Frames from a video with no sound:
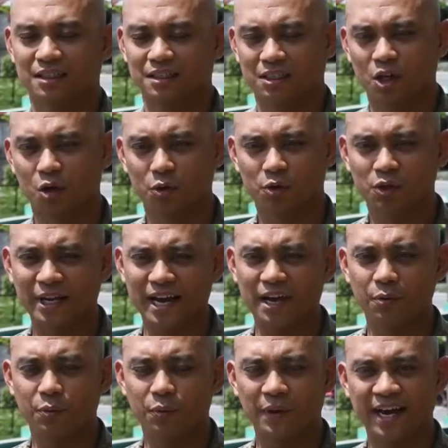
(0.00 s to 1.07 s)
So
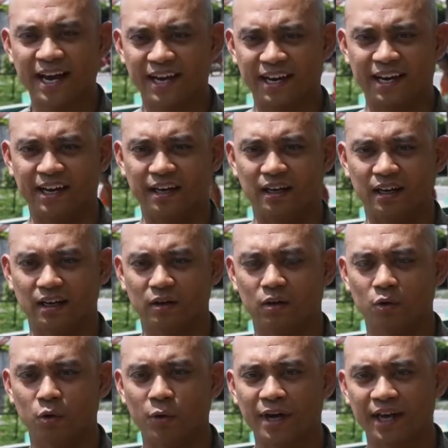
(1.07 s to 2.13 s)
today we had a
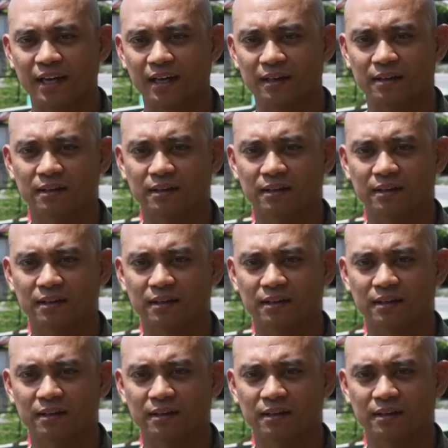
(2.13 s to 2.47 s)
quick